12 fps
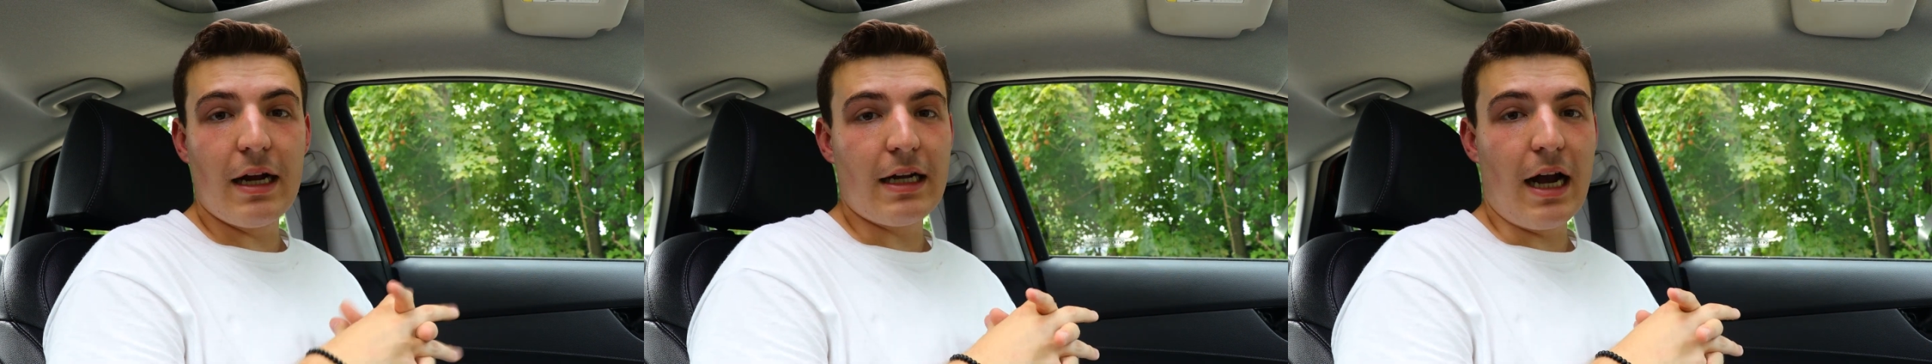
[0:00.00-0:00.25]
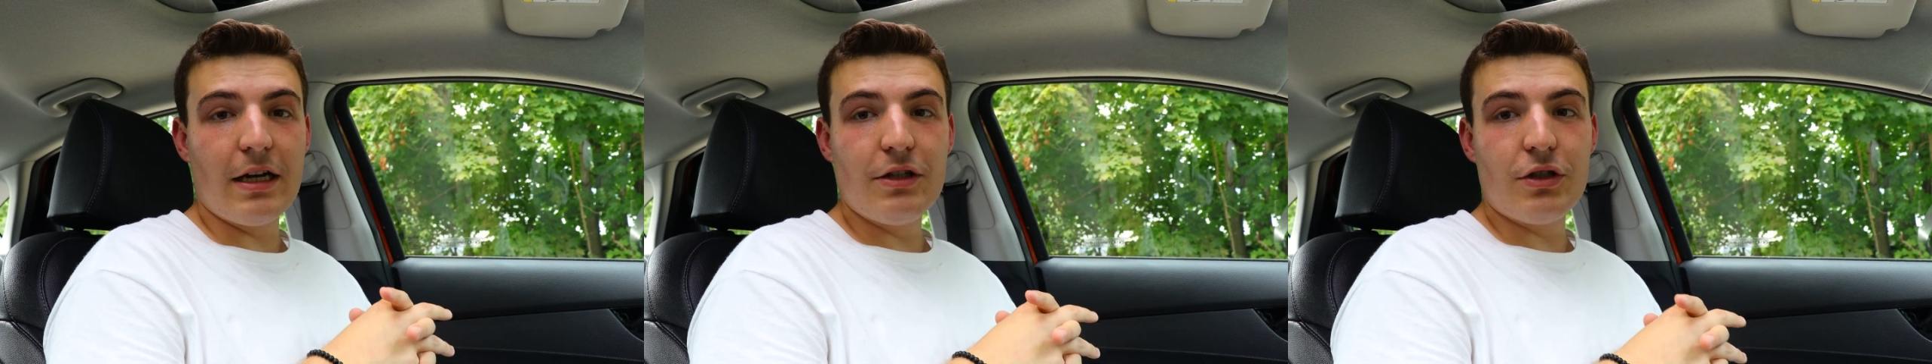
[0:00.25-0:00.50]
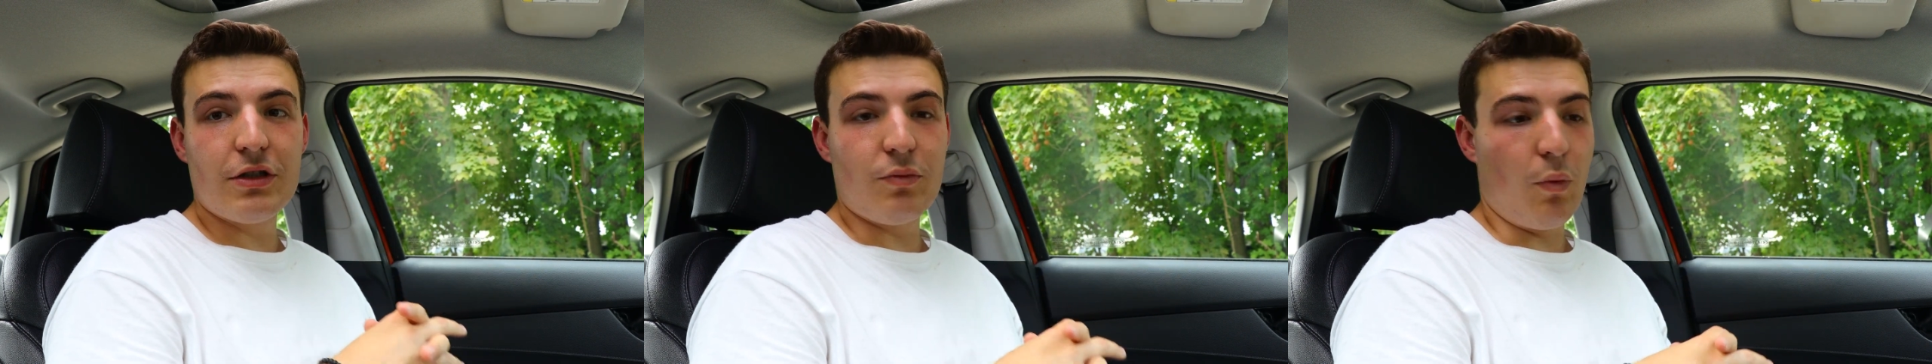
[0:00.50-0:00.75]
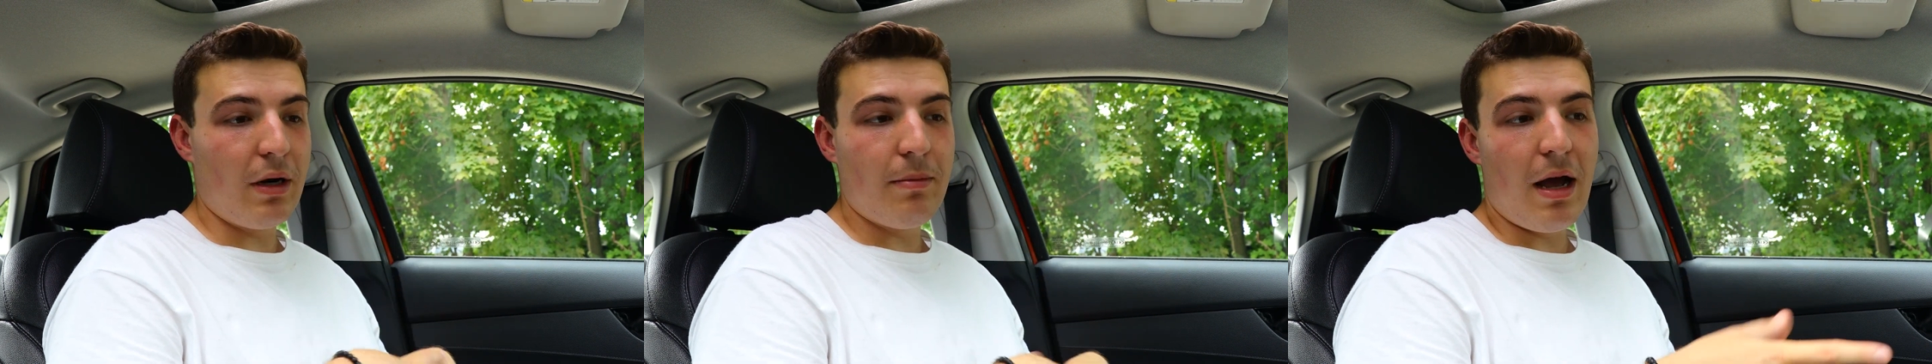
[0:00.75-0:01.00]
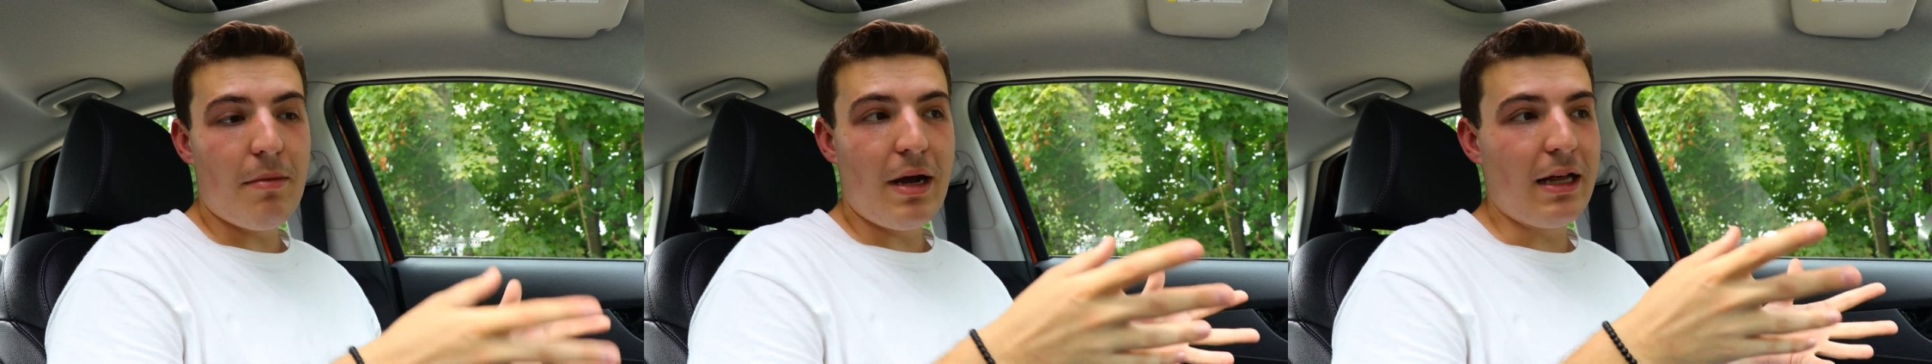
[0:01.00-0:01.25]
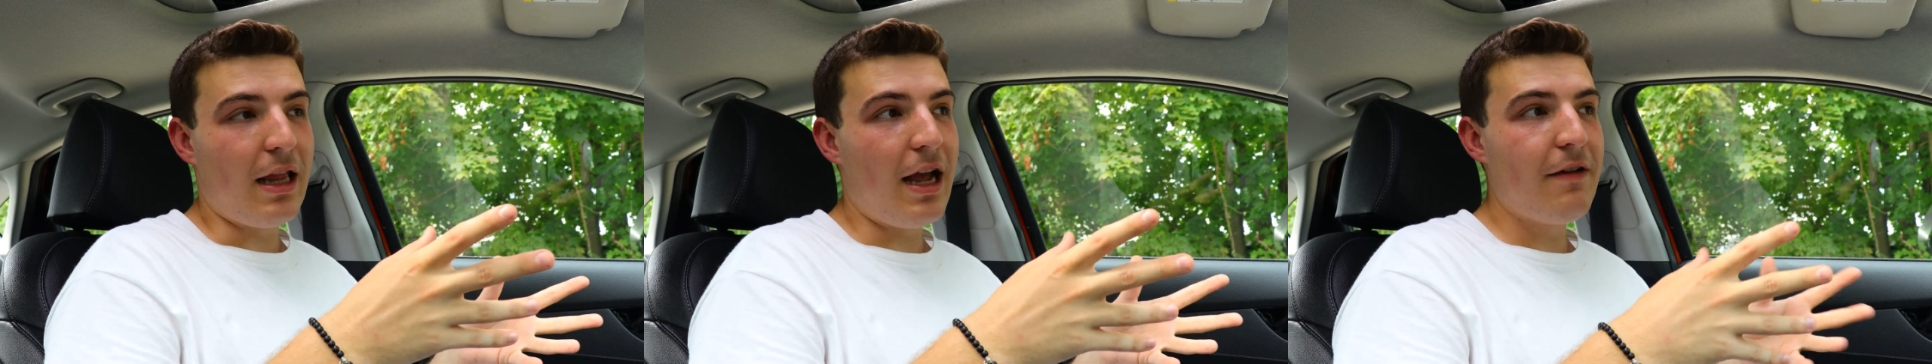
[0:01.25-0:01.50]
I kind of just went about
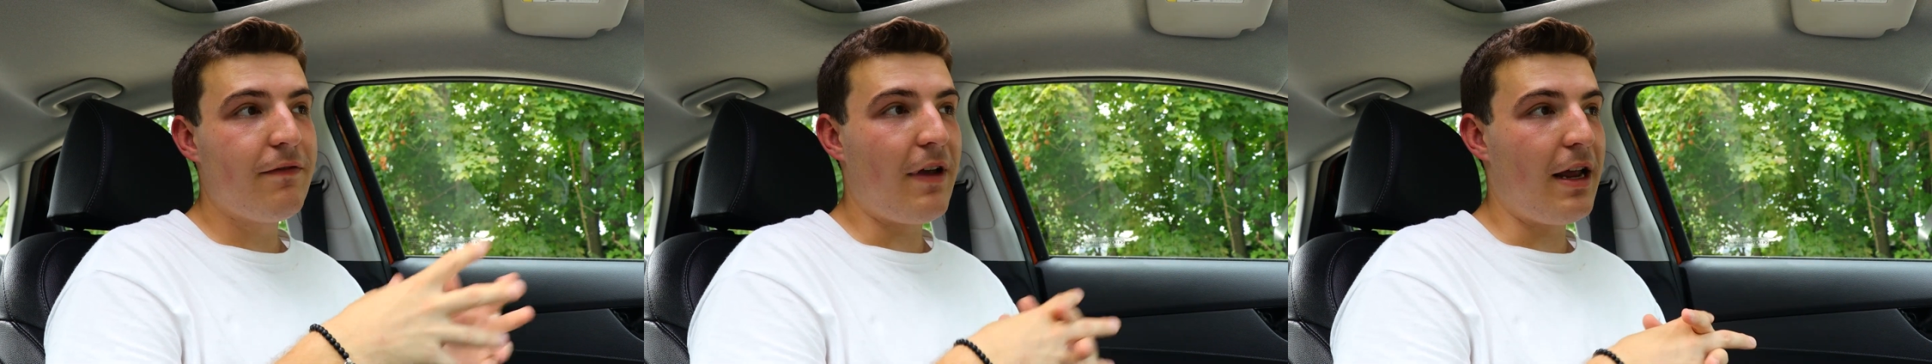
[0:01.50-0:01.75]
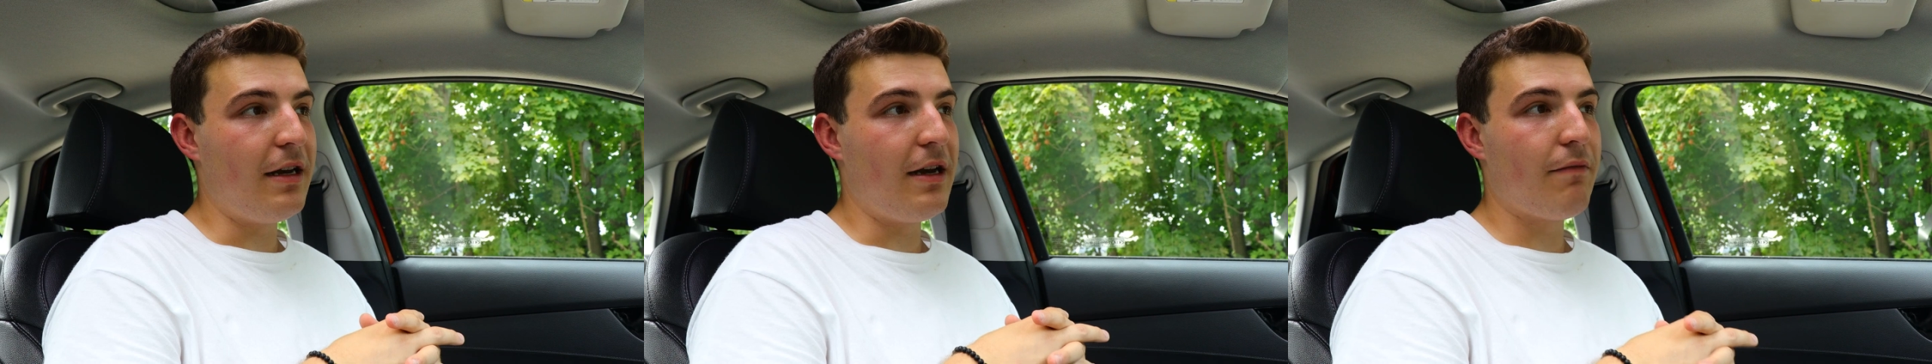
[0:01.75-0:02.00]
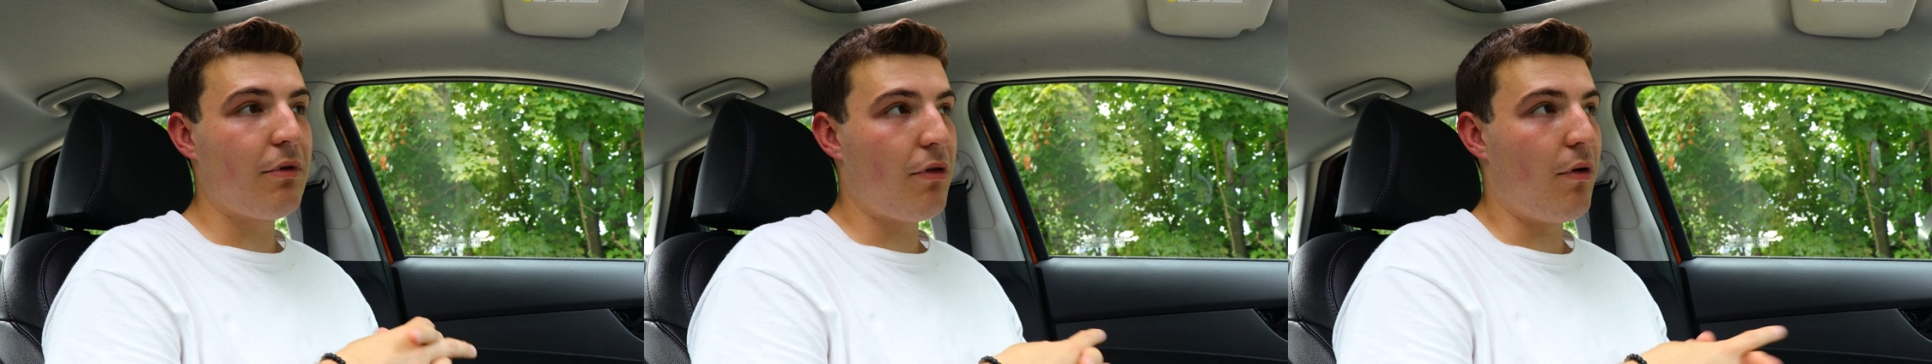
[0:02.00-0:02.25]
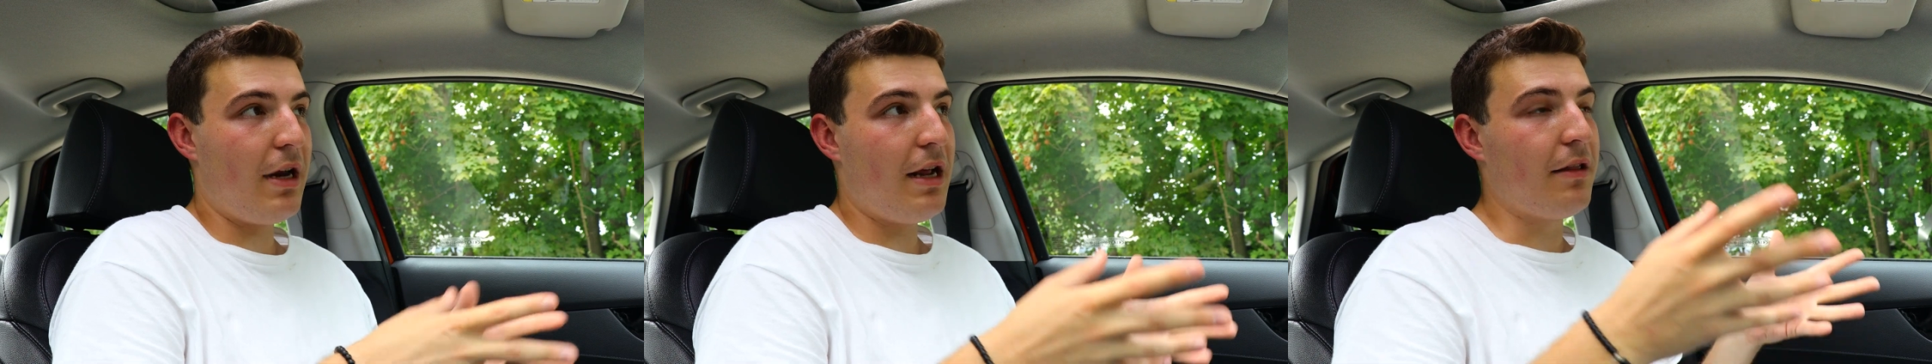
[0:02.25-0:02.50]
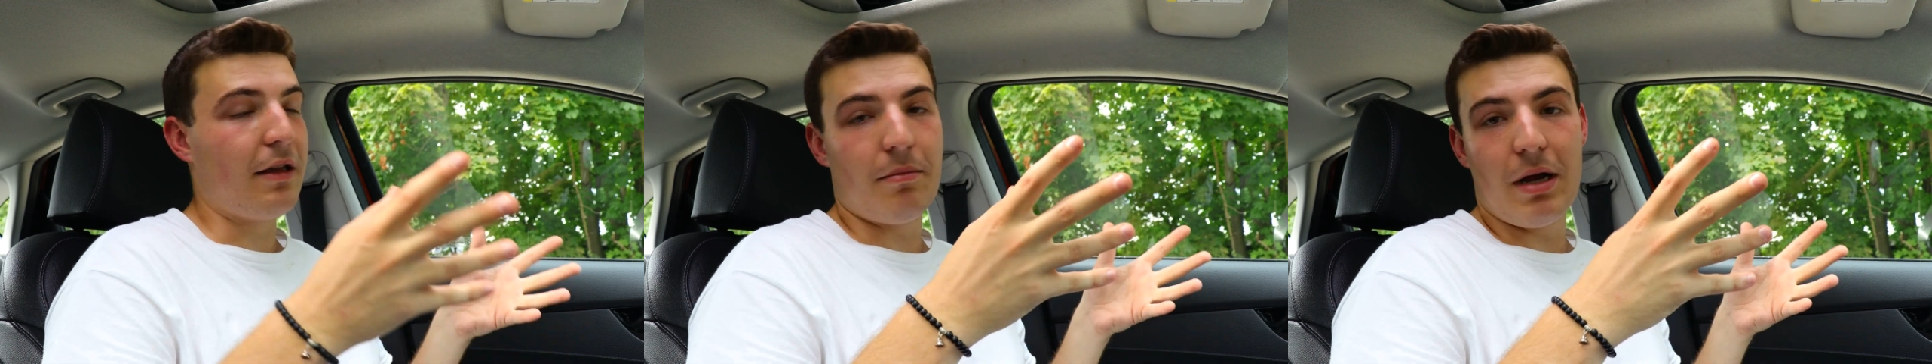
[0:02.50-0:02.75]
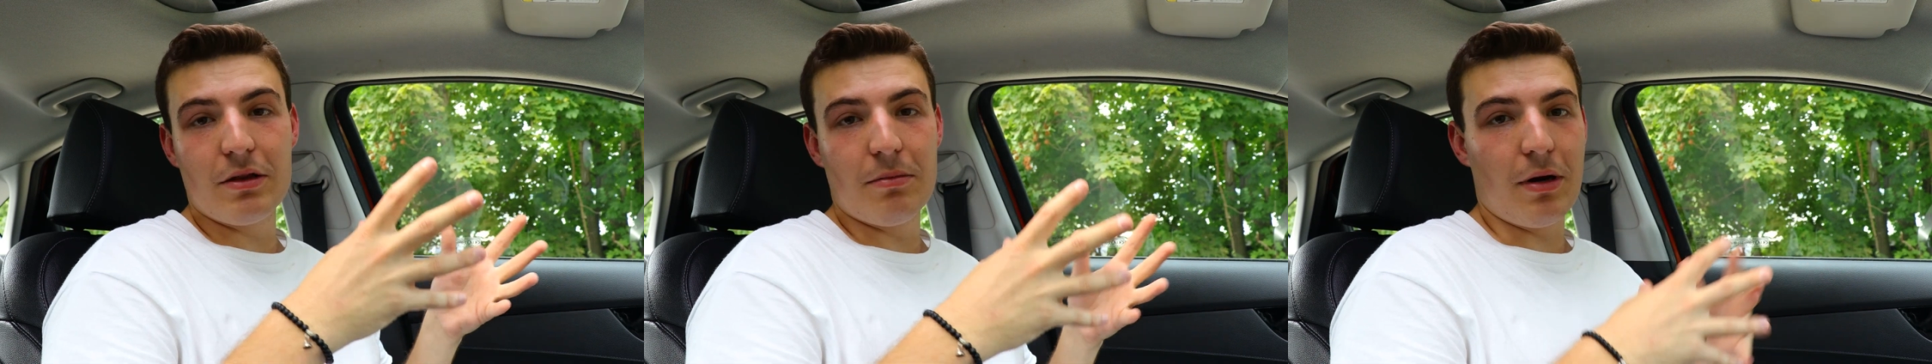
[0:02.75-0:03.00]
my life and never thought anything
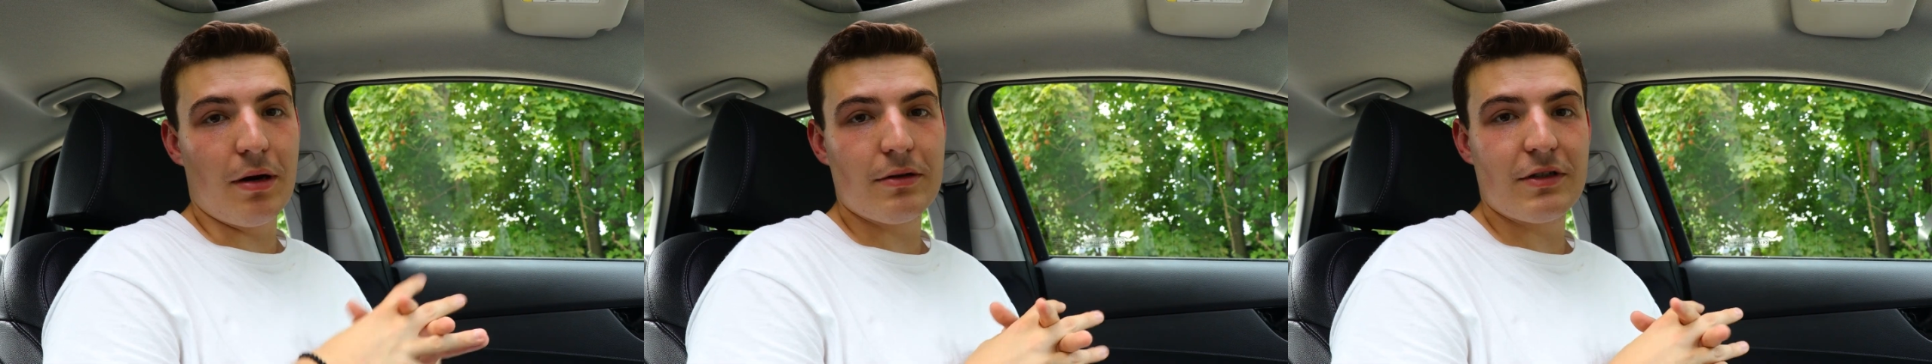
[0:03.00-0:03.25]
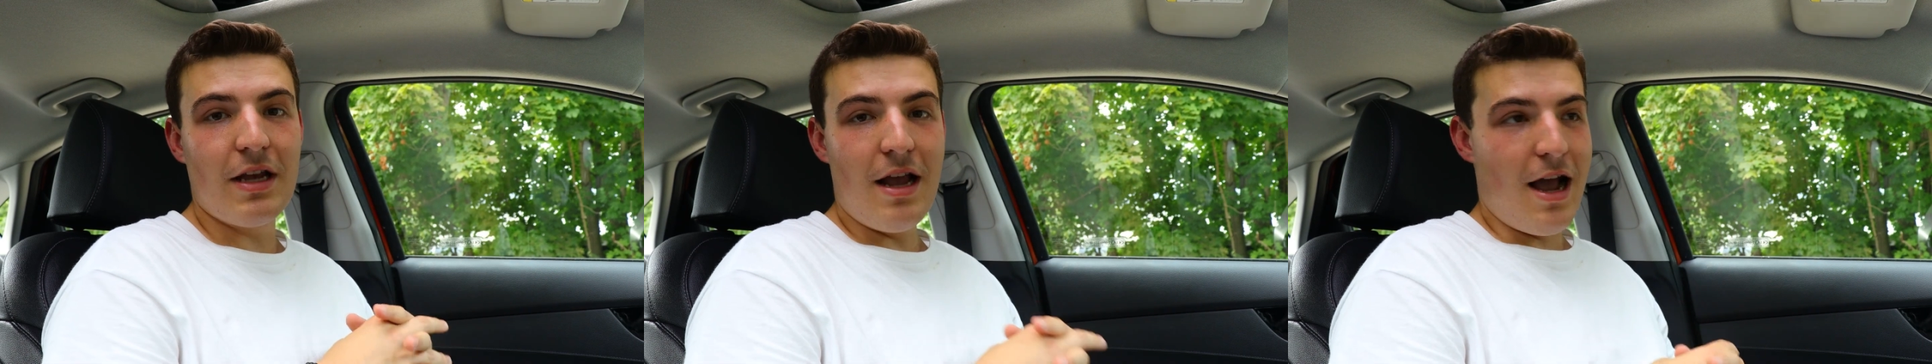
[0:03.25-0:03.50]
about the birds.